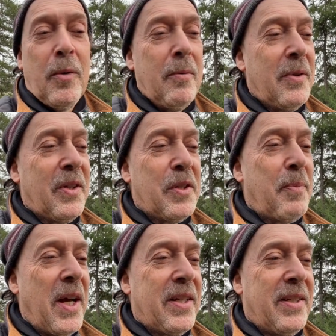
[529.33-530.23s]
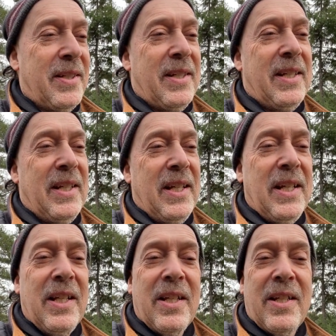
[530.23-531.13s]
we would expect to
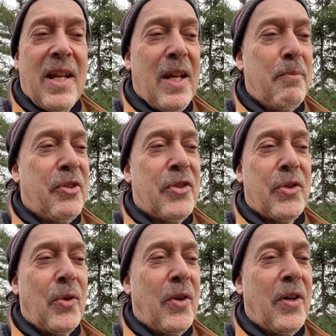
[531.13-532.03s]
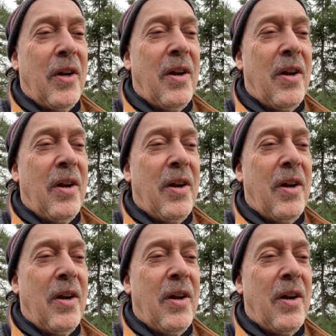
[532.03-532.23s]
see the same sort